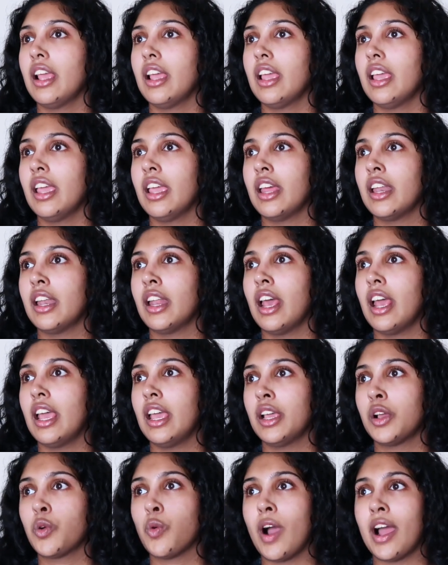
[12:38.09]
in
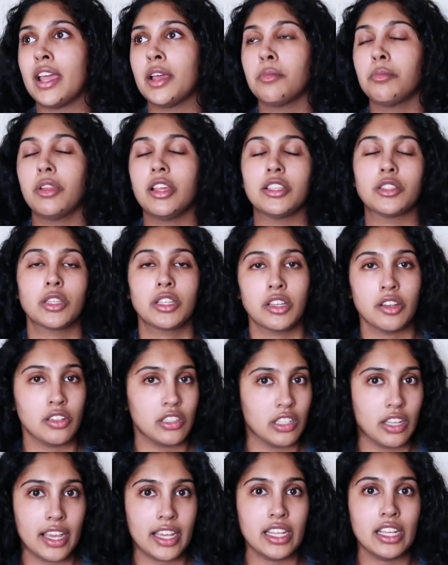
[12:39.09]
a quiet place with
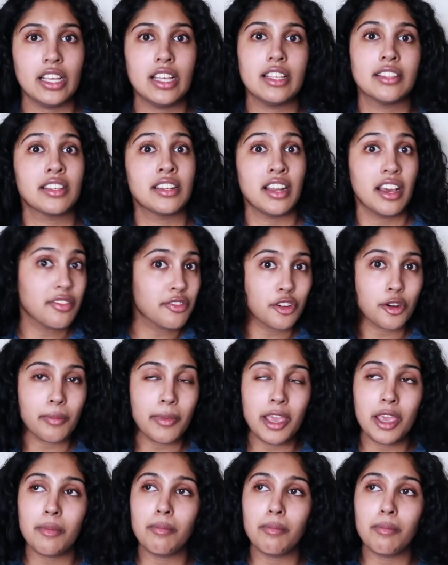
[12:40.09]
good light is enough for me,